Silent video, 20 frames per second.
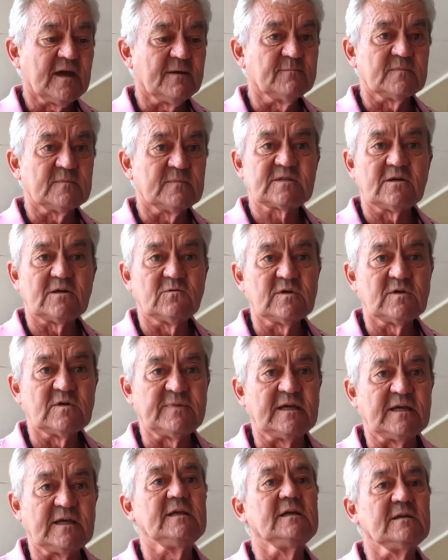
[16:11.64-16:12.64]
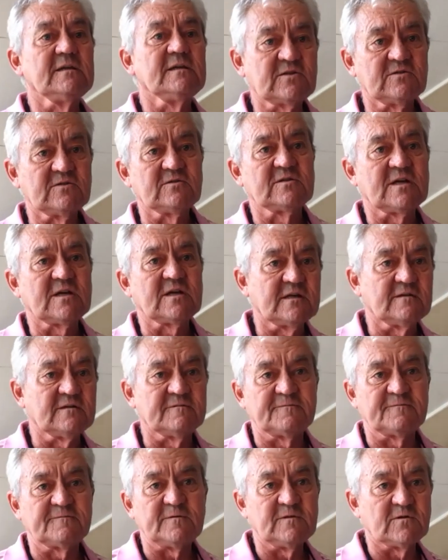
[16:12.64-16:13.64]
So we're beginning to kind of
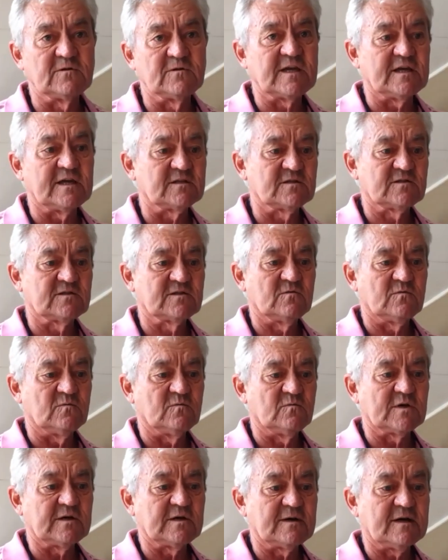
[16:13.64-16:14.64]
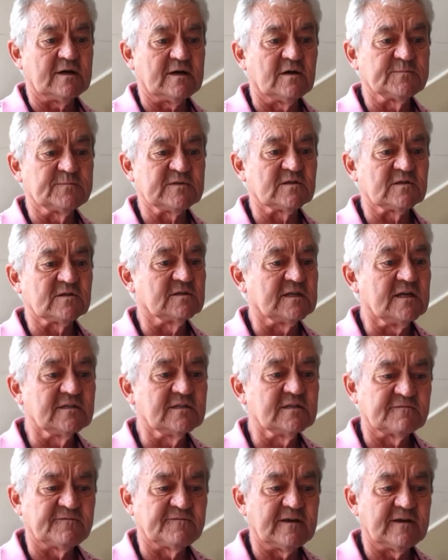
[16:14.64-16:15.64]
look at what are our options,
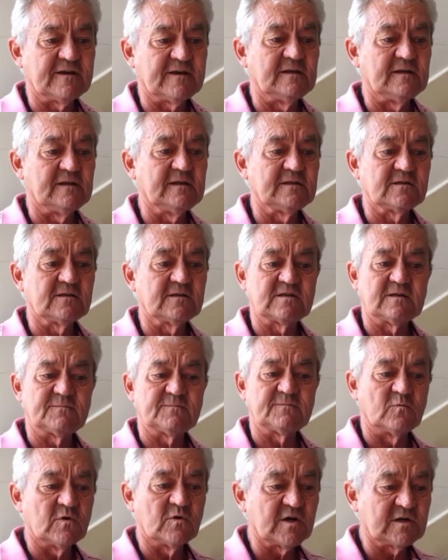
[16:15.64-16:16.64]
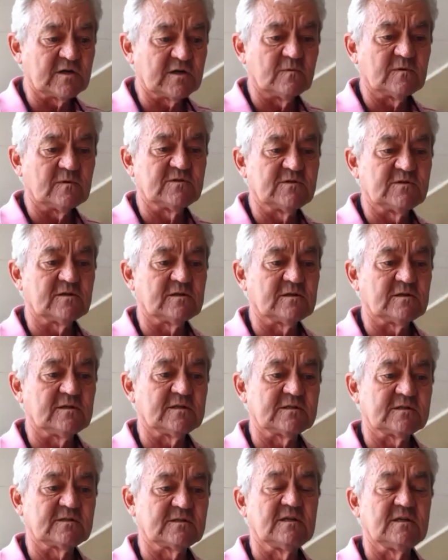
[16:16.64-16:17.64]
interfaith leadership, working with
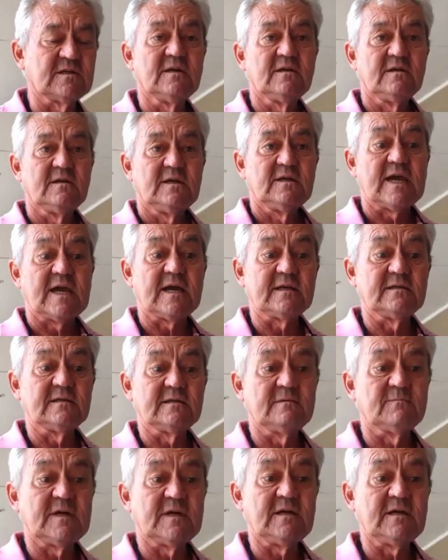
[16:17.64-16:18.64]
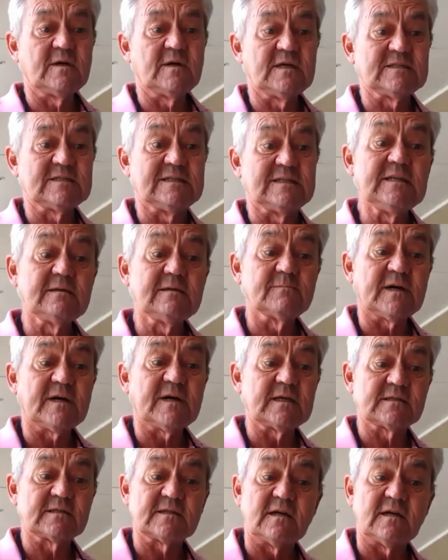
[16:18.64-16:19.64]
journalists, and in many ways leading by
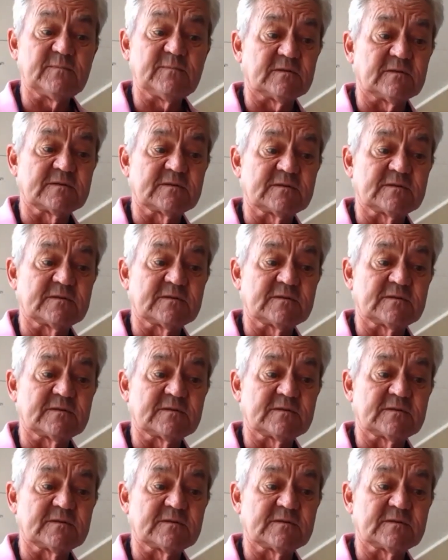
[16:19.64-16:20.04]
example.